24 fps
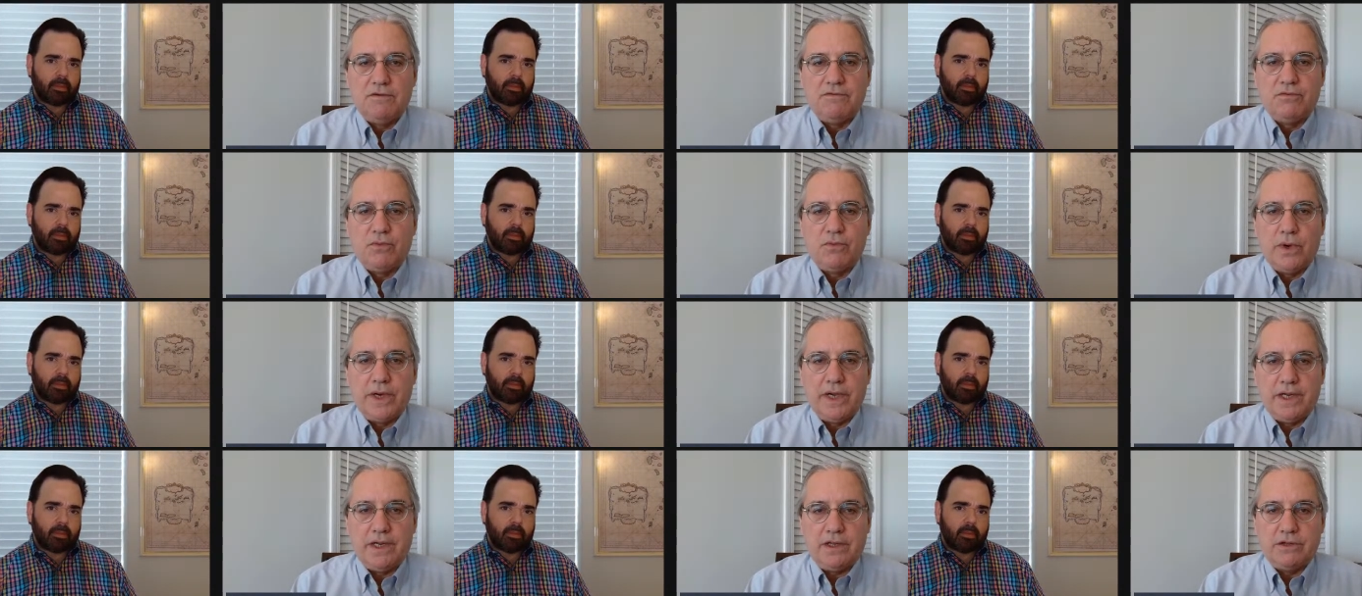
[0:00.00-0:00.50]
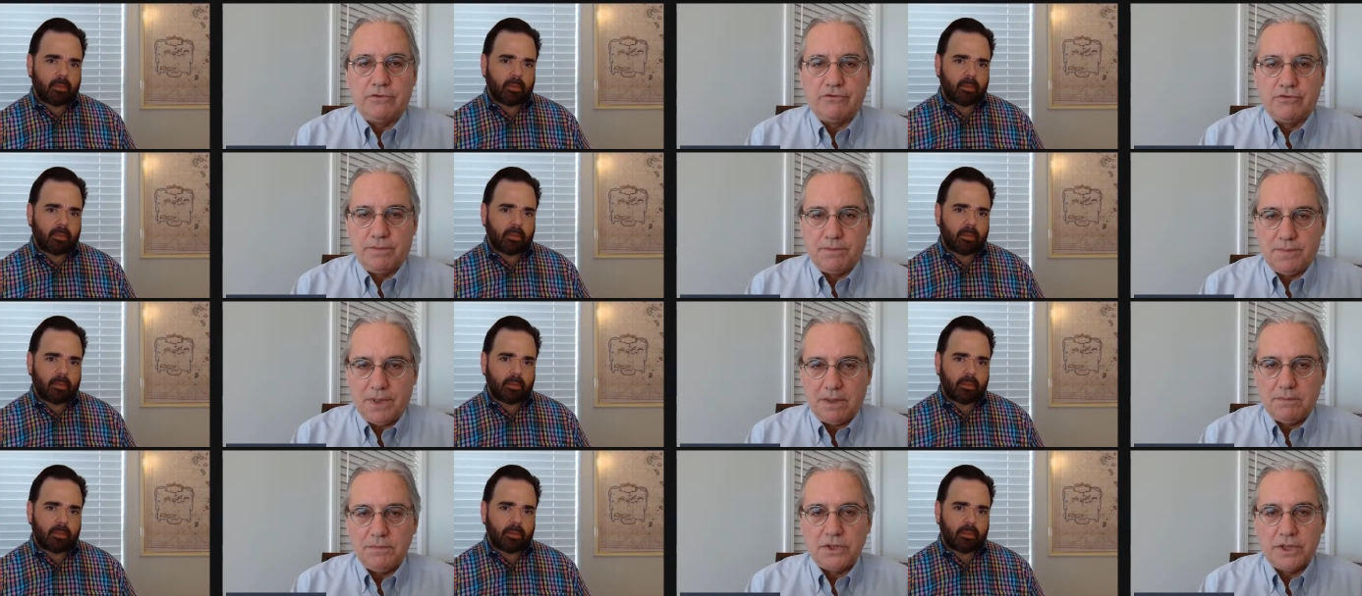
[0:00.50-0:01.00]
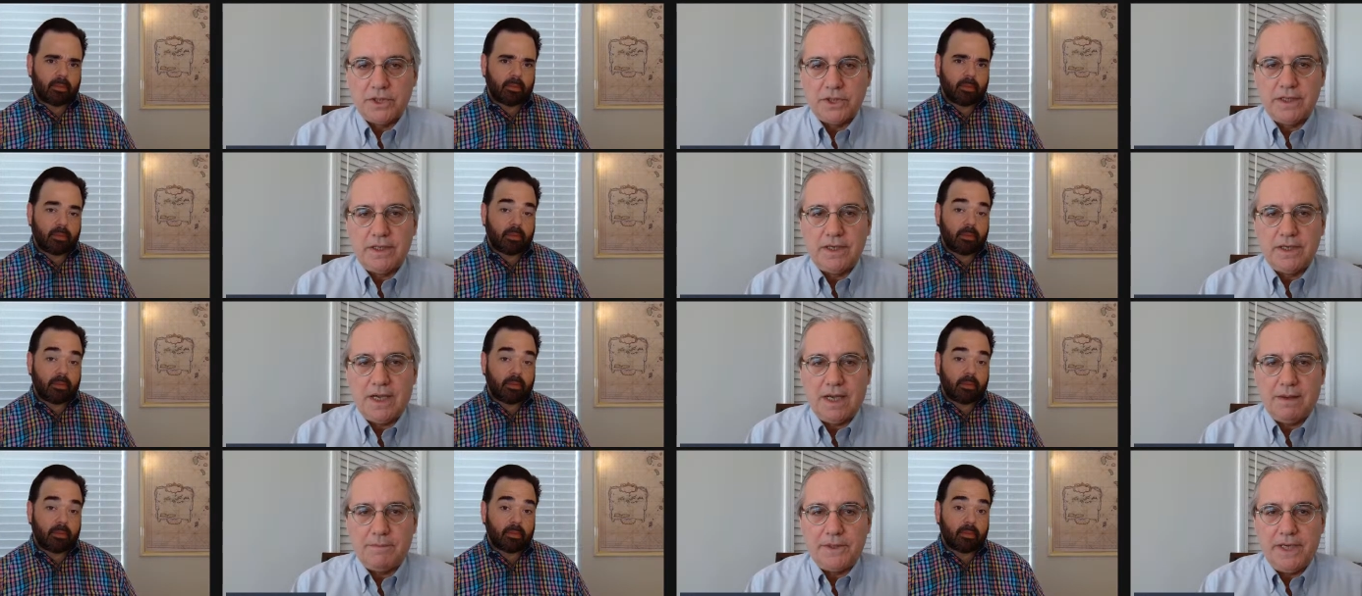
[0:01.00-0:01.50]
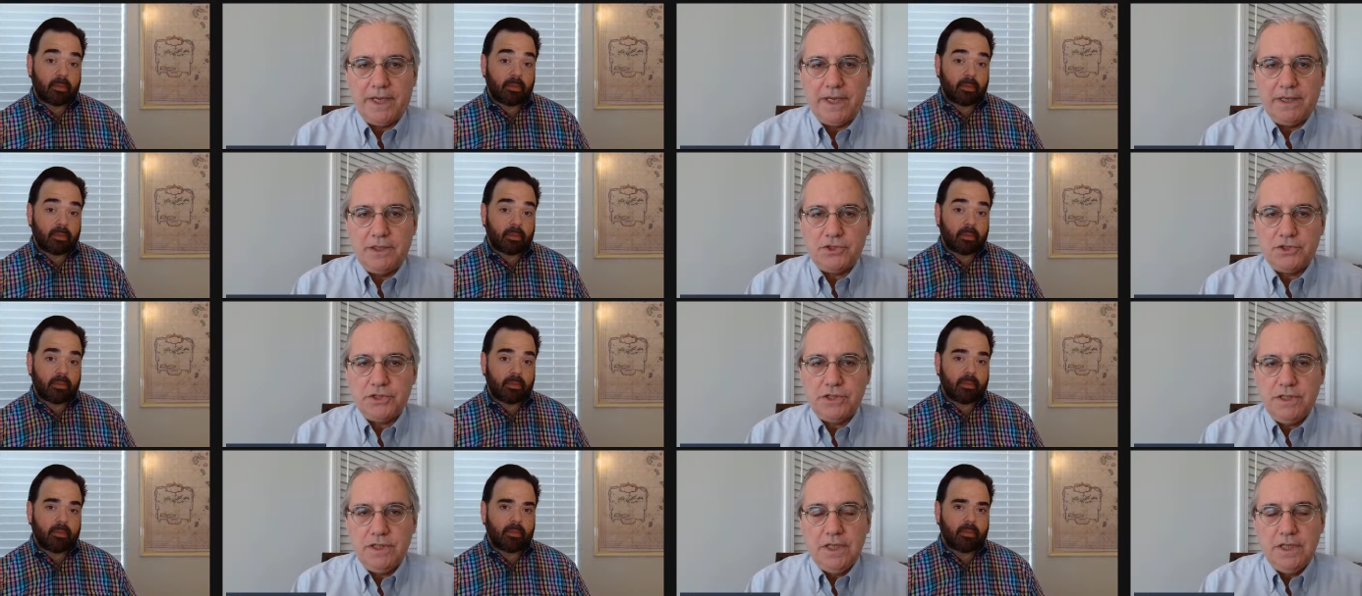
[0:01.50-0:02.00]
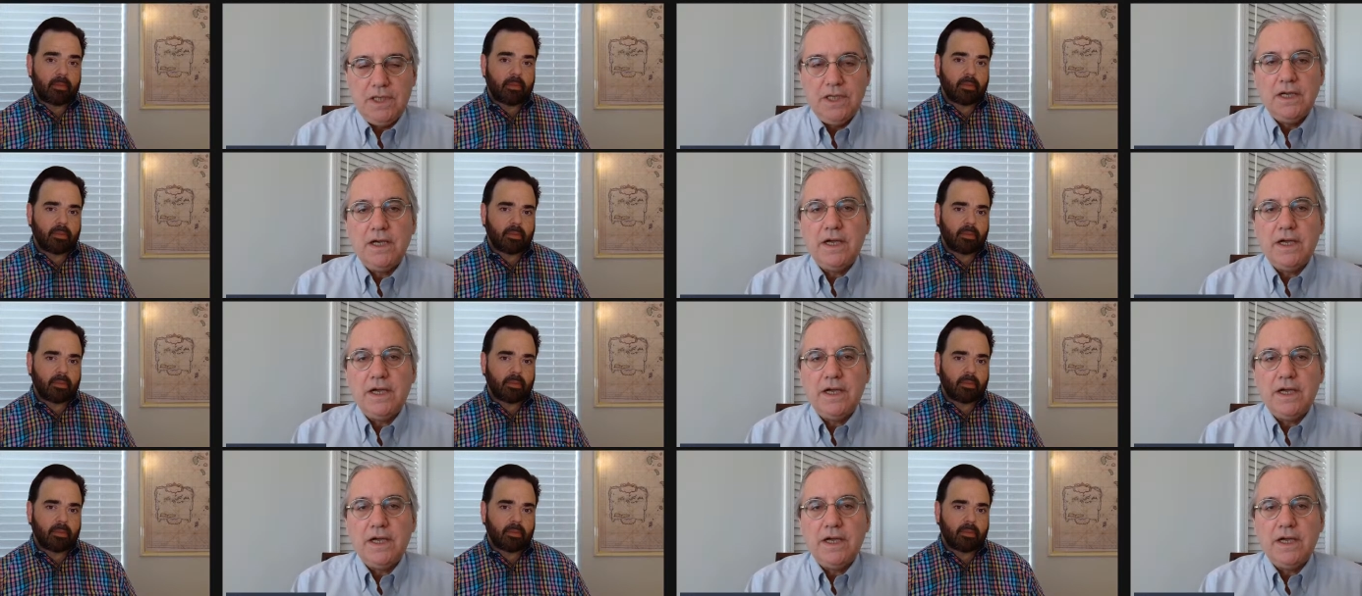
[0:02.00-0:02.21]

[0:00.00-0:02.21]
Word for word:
Speaker 1: of winning the Republican nomination.